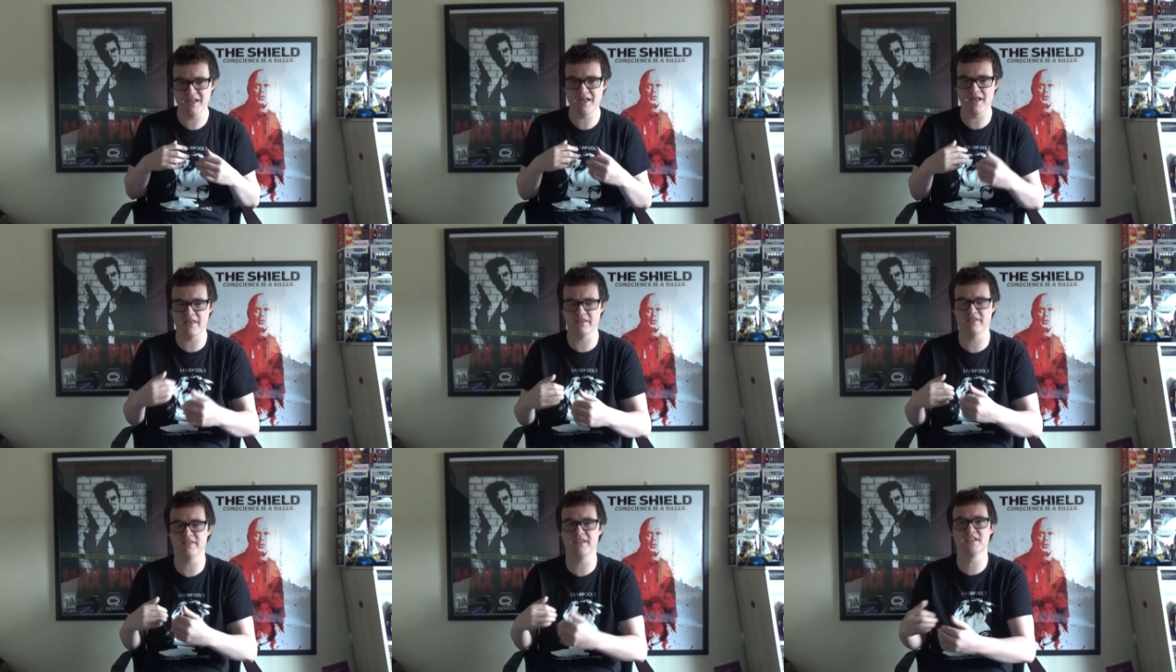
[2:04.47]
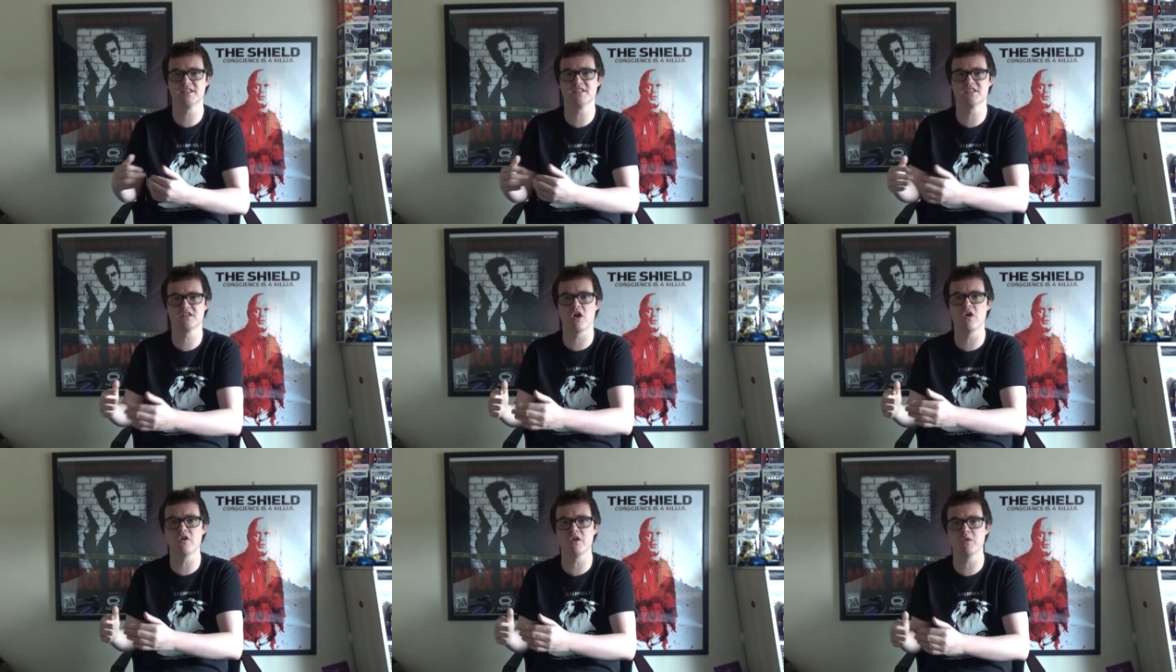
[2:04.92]
and this is
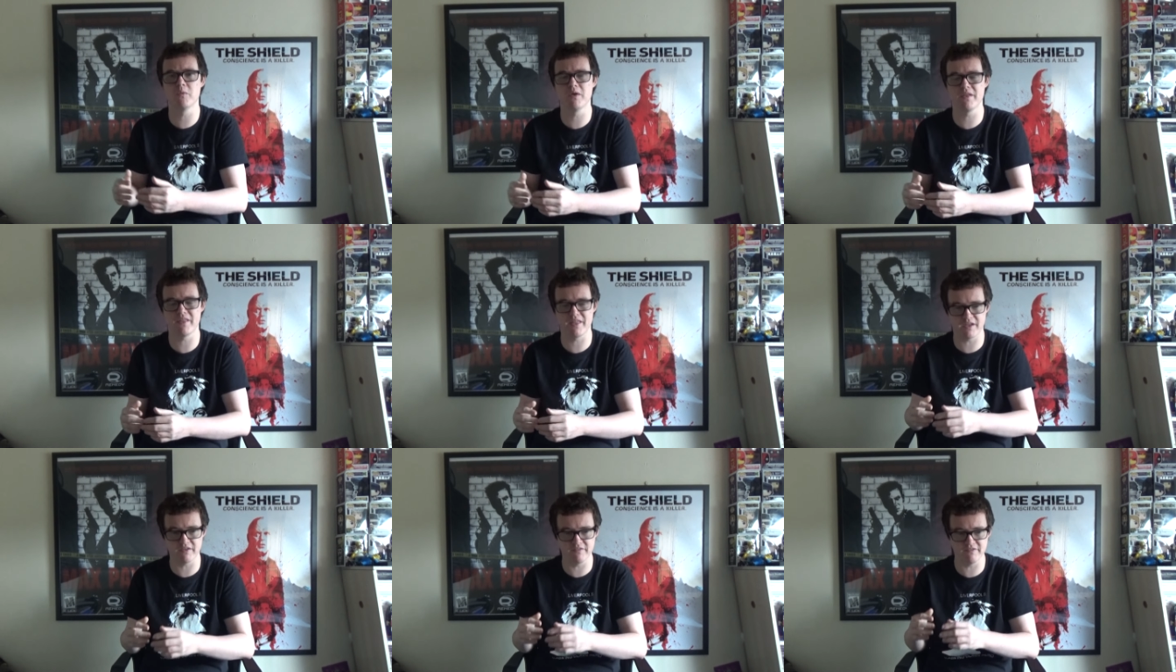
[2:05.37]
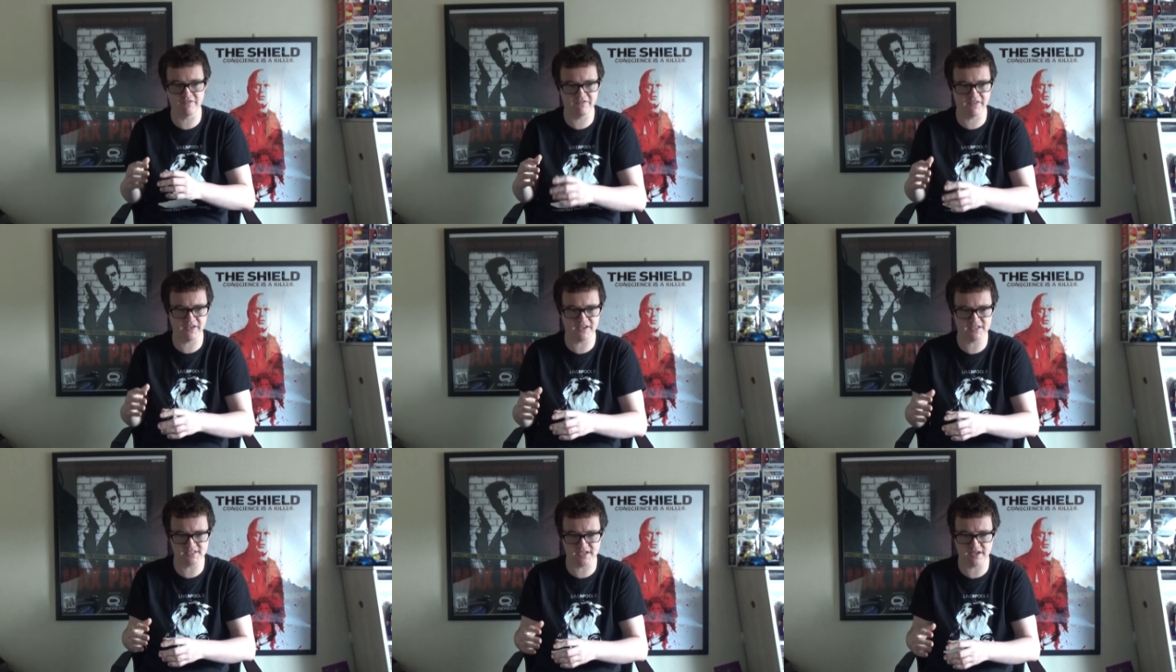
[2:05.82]
the only way they can
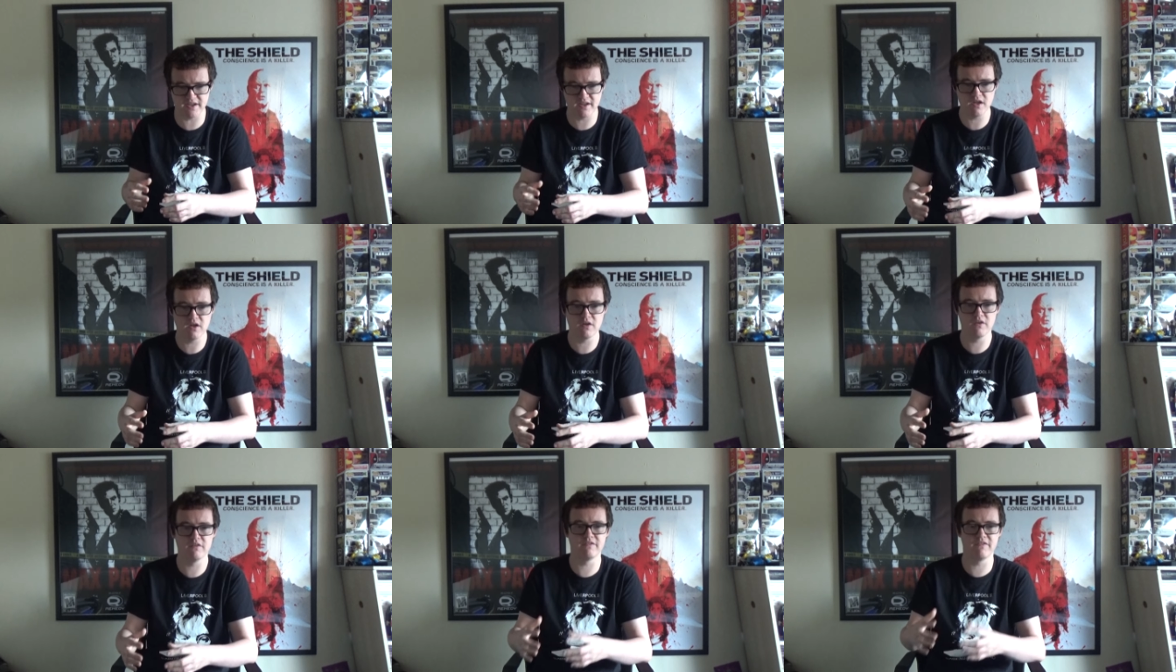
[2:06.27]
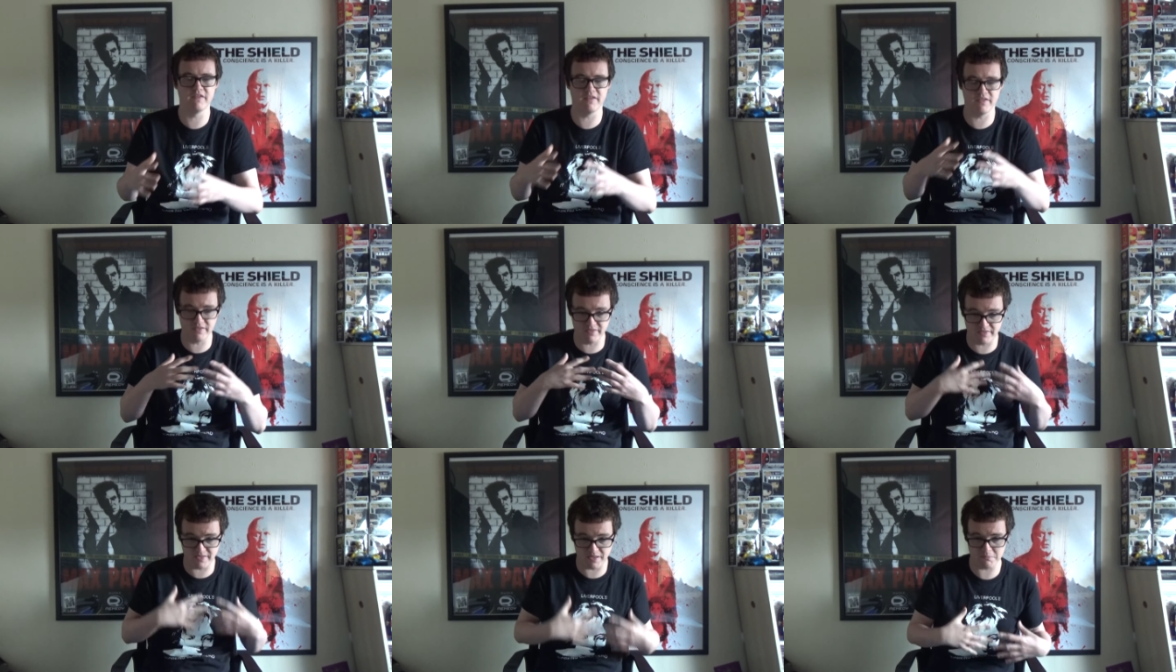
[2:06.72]
fix it for
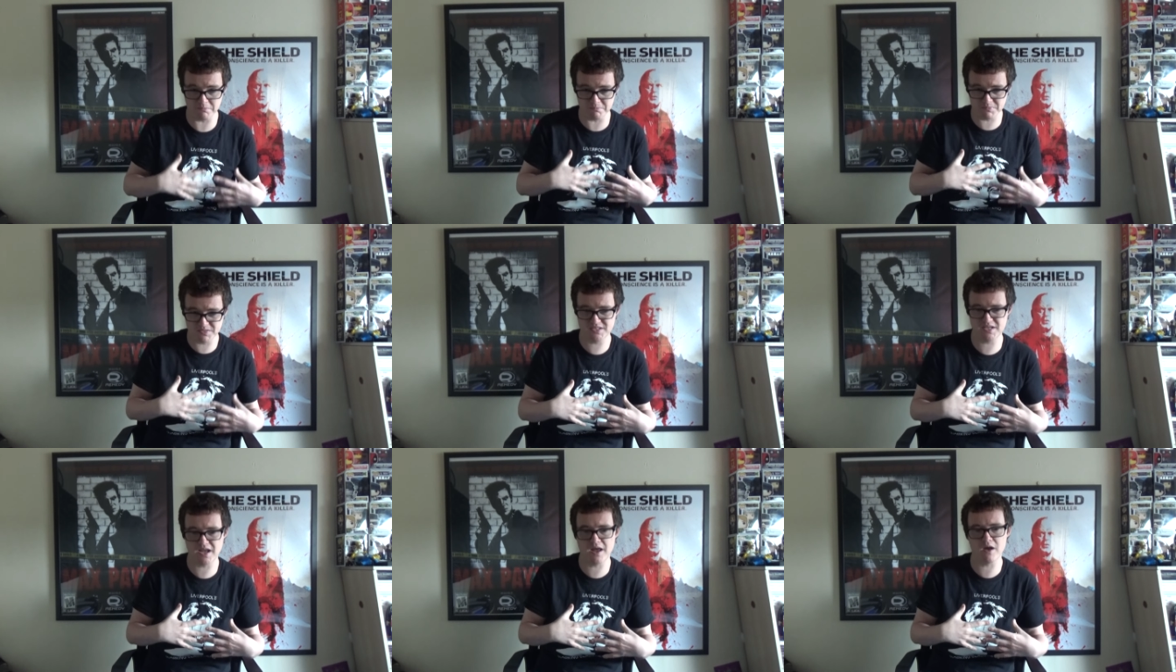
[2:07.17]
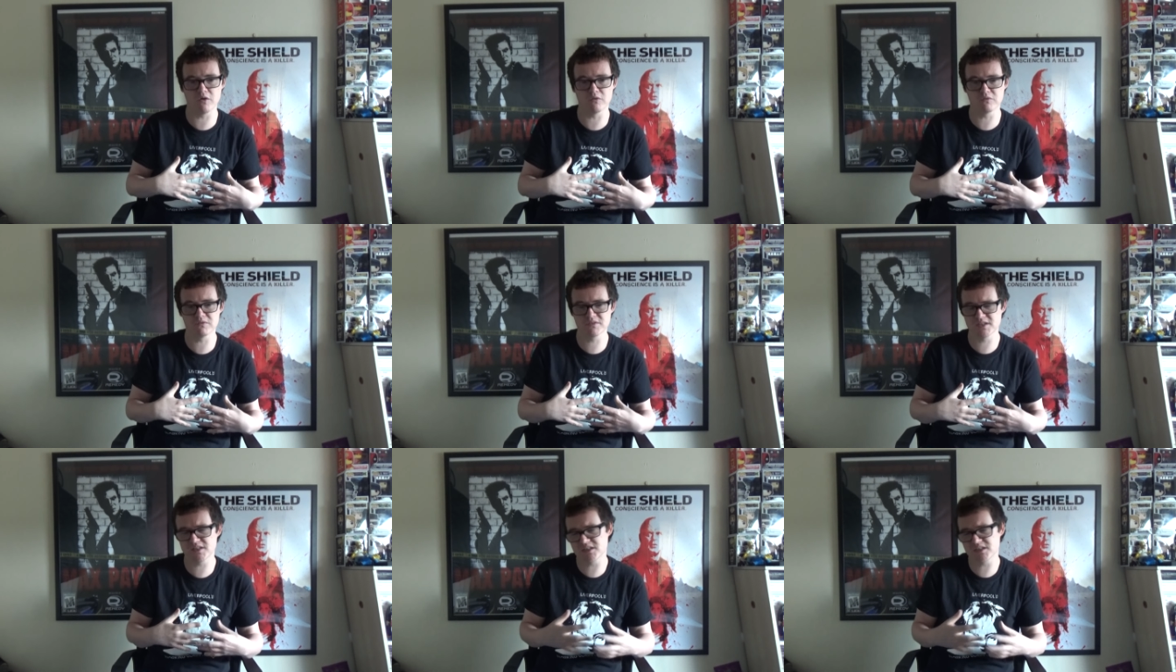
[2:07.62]
themselves.